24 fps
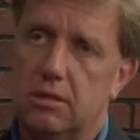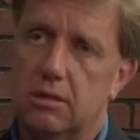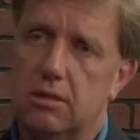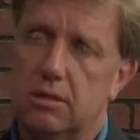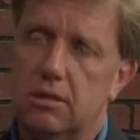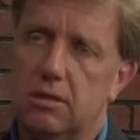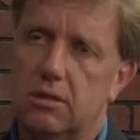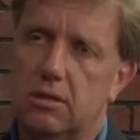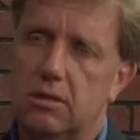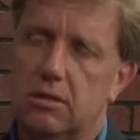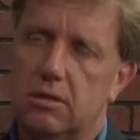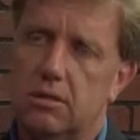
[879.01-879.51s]

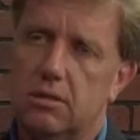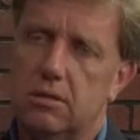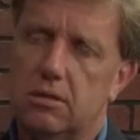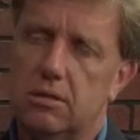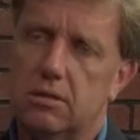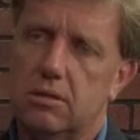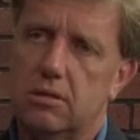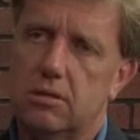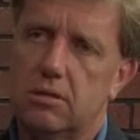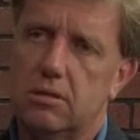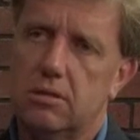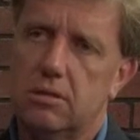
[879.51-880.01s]

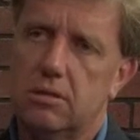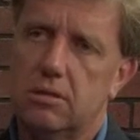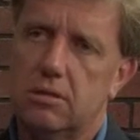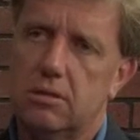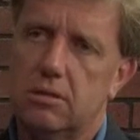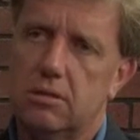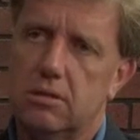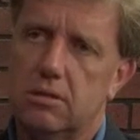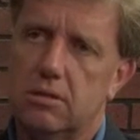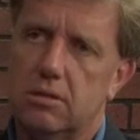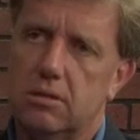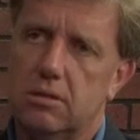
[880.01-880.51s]

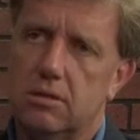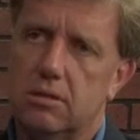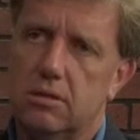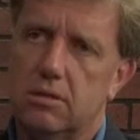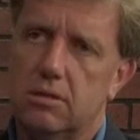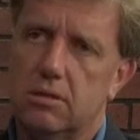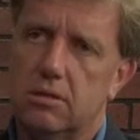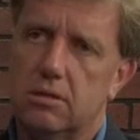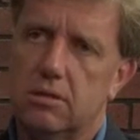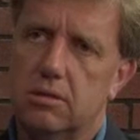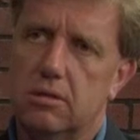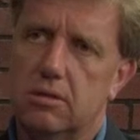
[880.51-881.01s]

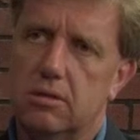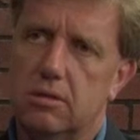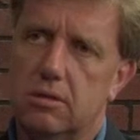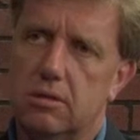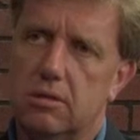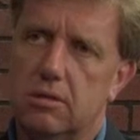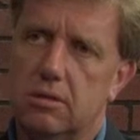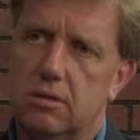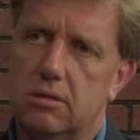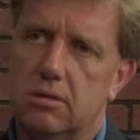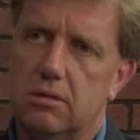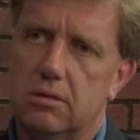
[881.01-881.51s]

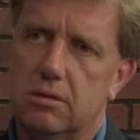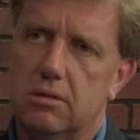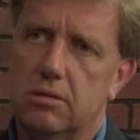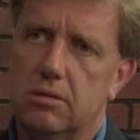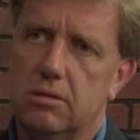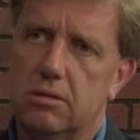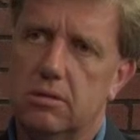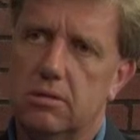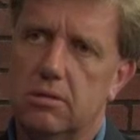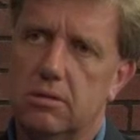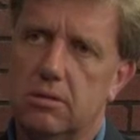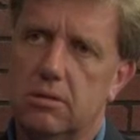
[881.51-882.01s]

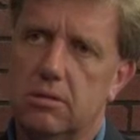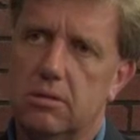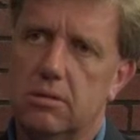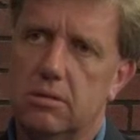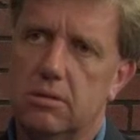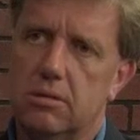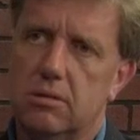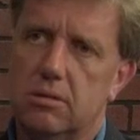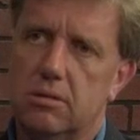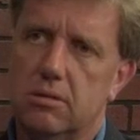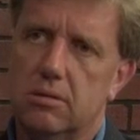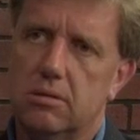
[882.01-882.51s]

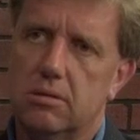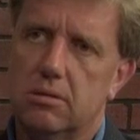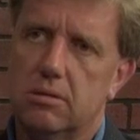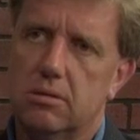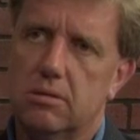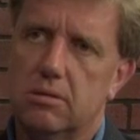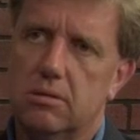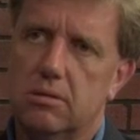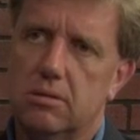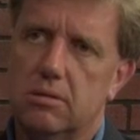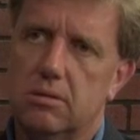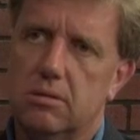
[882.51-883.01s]

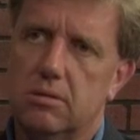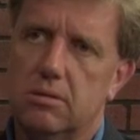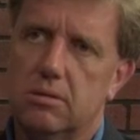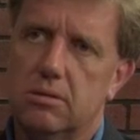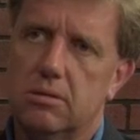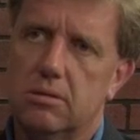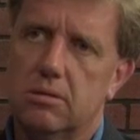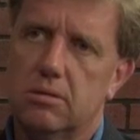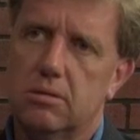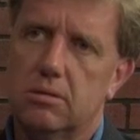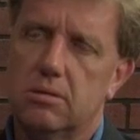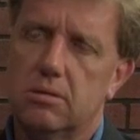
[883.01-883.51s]

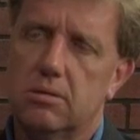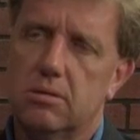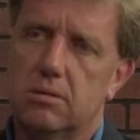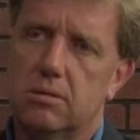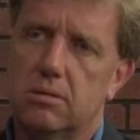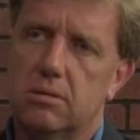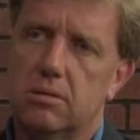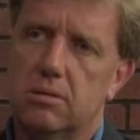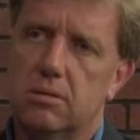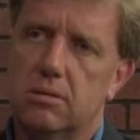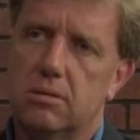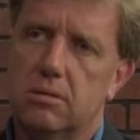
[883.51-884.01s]

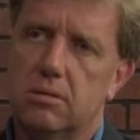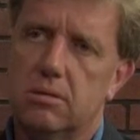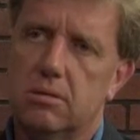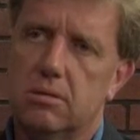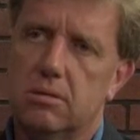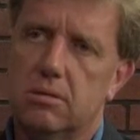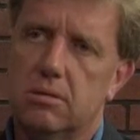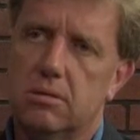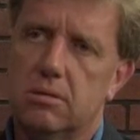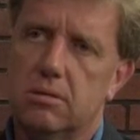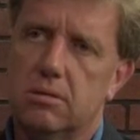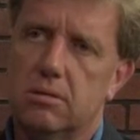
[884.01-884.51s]

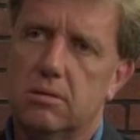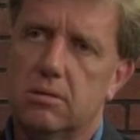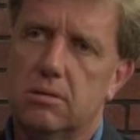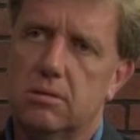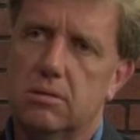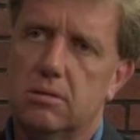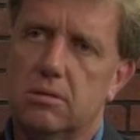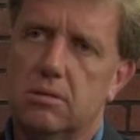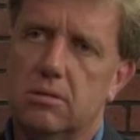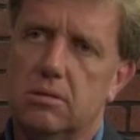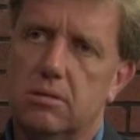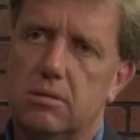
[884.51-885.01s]

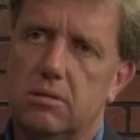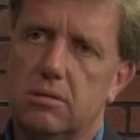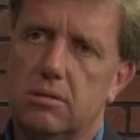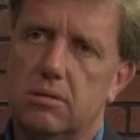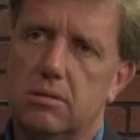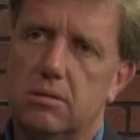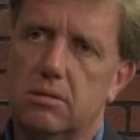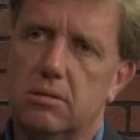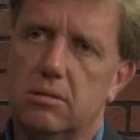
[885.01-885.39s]
(silent)